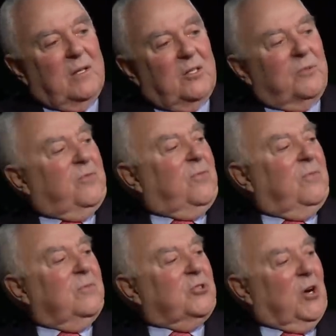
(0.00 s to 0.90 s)
to
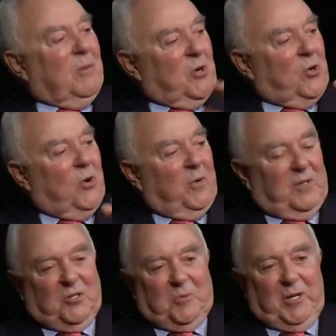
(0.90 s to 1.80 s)
John McCormack,
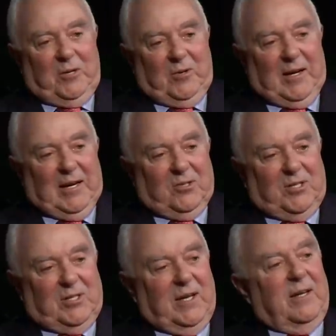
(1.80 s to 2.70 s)
the Speaker of the House,
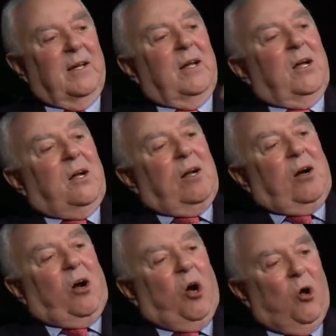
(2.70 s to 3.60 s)
he said,
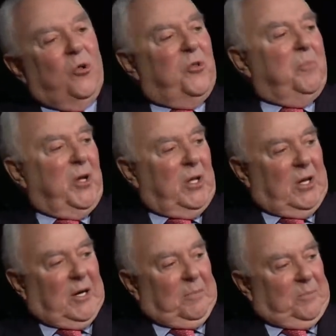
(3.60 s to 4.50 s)
Hold the bill
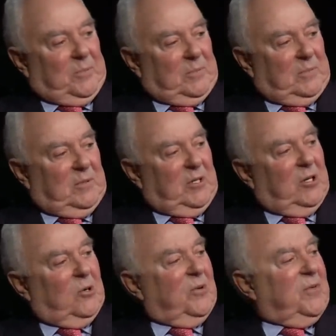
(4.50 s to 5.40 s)
up you
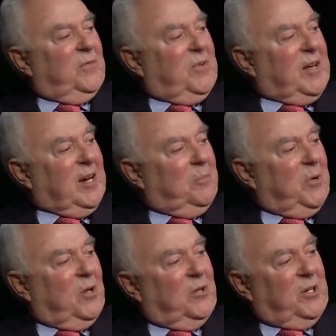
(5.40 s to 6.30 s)
know, if you get a
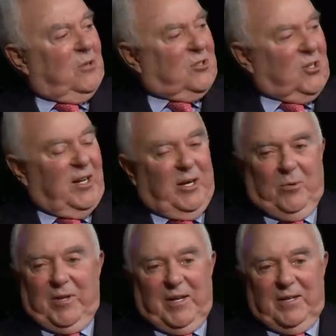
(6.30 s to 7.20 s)
bill and you don't sign it
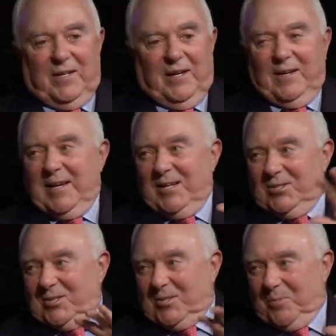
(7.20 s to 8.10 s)
within 10
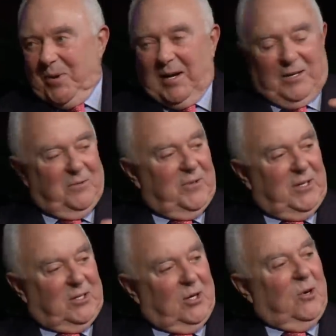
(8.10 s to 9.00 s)
days, there's a pocket
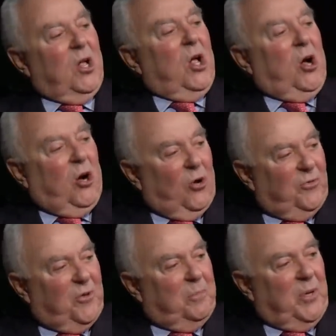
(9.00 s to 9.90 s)
veto.
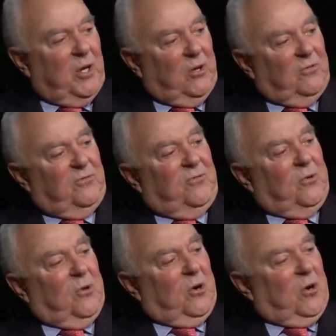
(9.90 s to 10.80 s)
Hold the bill
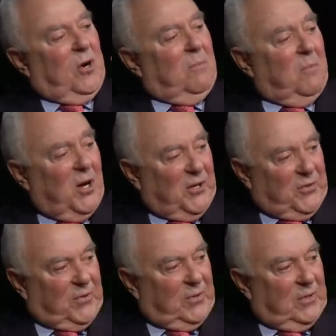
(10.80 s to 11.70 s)
for a
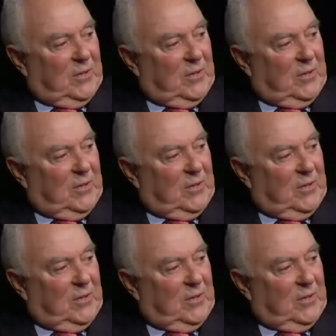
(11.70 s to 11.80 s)
month.